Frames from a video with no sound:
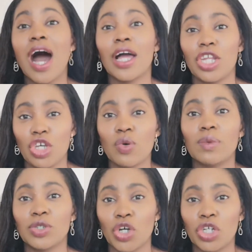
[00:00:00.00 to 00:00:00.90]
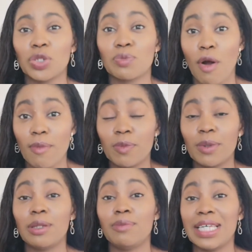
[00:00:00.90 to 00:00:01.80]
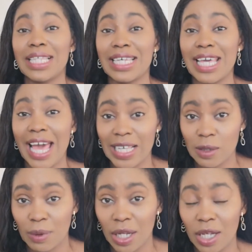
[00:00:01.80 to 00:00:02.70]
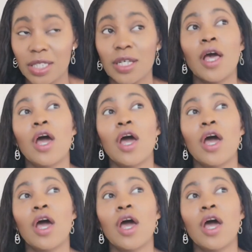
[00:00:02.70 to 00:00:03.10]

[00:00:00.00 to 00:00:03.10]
I knew it was going to probably be the Esplas